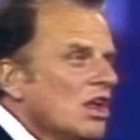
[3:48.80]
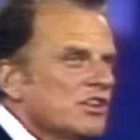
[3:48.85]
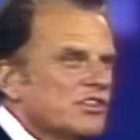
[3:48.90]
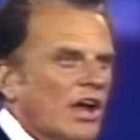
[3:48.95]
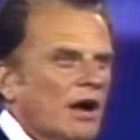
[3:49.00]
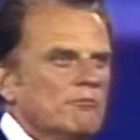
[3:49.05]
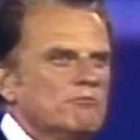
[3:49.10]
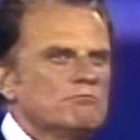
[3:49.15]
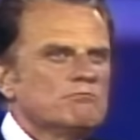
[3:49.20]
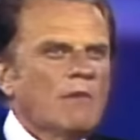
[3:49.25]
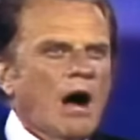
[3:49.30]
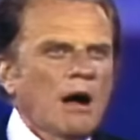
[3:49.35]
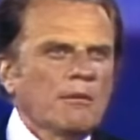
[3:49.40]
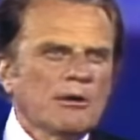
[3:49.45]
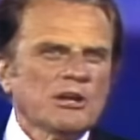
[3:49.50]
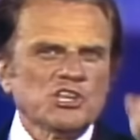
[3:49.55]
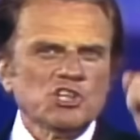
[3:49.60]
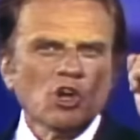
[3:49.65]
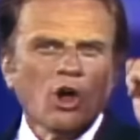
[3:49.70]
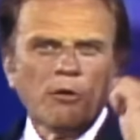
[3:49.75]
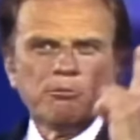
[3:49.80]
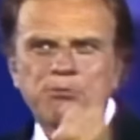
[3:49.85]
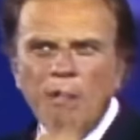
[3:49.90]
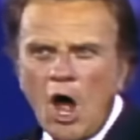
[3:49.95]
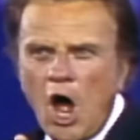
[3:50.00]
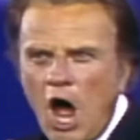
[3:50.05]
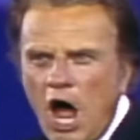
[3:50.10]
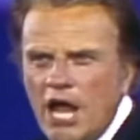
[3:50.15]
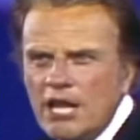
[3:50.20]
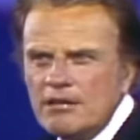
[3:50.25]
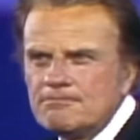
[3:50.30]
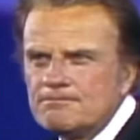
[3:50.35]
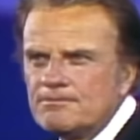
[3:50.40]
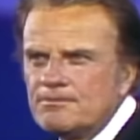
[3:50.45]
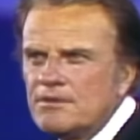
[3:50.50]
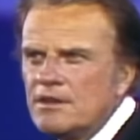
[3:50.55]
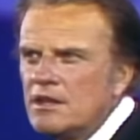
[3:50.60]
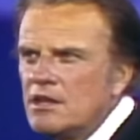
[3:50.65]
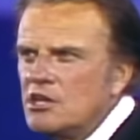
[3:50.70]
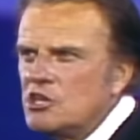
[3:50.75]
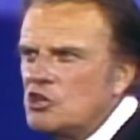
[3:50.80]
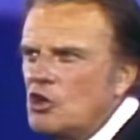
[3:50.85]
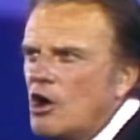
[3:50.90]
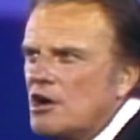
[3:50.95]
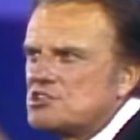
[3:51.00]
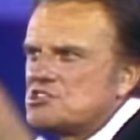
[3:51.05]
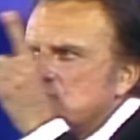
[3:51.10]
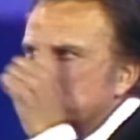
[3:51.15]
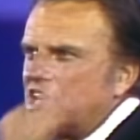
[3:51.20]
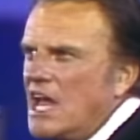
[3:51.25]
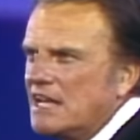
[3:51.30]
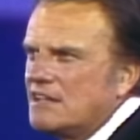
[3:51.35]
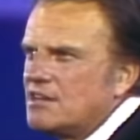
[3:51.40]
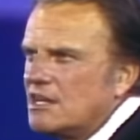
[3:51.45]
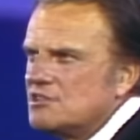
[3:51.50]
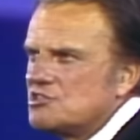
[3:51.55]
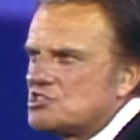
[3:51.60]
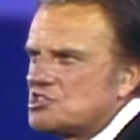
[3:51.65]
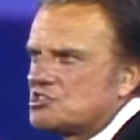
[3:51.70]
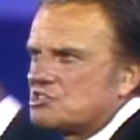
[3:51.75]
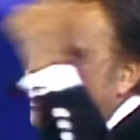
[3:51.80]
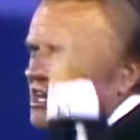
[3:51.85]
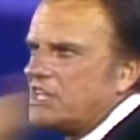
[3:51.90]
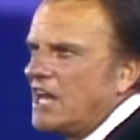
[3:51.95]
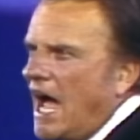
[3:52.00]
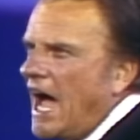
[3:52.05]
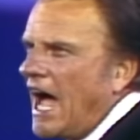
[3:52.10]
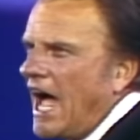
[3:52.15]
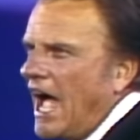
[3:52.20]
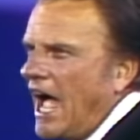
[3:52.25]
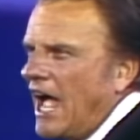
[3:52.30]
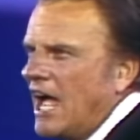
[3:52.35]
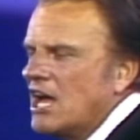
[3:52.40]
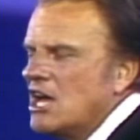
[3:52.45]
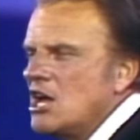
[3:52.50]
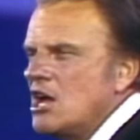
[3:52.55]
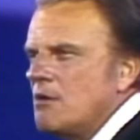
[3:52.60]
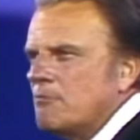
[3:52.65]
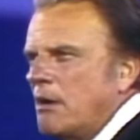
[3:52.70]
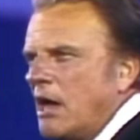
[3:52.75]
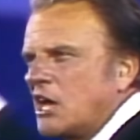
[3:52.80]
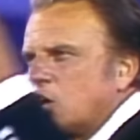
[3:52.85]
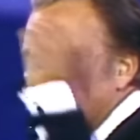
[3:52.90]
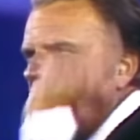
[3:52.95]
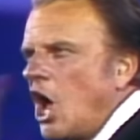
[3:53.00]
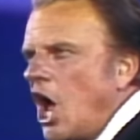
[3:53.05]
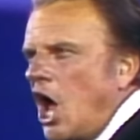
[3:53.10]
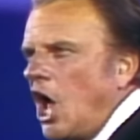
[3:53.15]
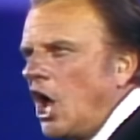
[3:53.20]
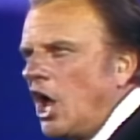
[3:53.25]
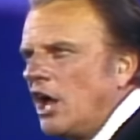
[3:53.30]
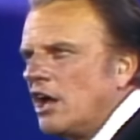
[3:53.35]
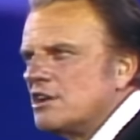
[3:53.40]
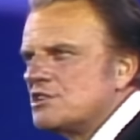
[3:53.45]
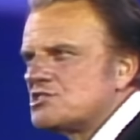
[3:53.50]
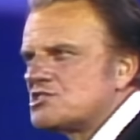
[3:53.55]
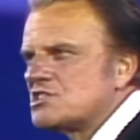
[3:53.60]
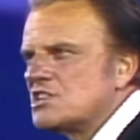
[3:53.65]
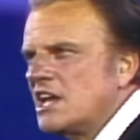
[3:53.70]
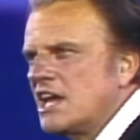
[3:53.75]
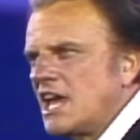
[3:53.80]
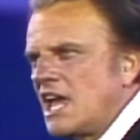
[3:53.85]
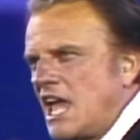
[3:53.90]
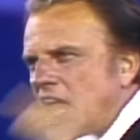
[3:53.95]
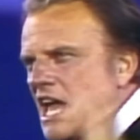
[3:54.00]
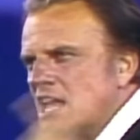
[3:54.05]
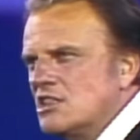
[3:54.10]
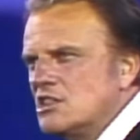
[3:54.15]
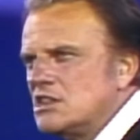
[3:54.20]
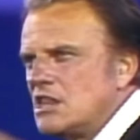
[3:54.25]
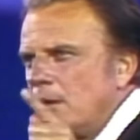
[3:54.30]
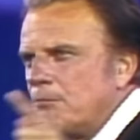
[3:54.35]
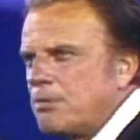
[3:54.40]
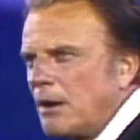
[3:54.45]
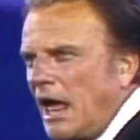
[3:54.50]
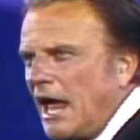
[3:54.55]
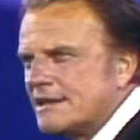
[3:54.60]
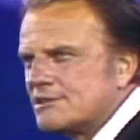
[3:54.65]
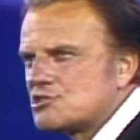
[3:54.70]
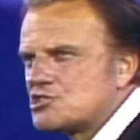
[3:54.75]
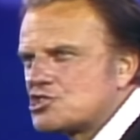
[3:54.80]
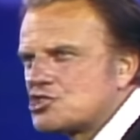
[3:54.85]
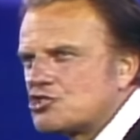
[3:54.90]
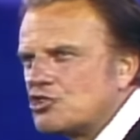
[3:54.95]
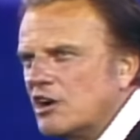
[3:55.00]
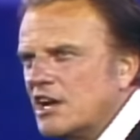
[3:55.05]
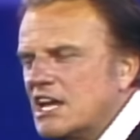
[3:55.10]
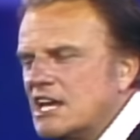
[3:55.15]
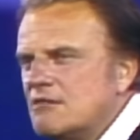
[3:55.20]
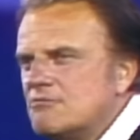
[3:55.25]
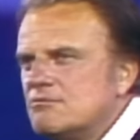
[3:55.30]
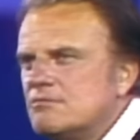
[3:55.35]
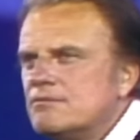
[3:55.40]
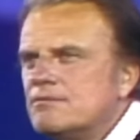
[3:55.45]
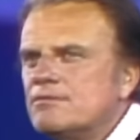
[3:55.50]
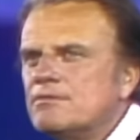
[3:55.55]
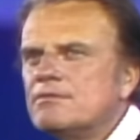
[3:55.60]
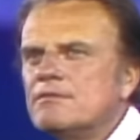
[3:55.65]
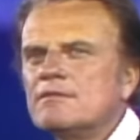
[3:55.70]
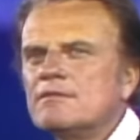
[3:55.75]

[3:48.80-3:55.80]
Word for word: The moment you're born, you're sentenced to die, because in the bloodstream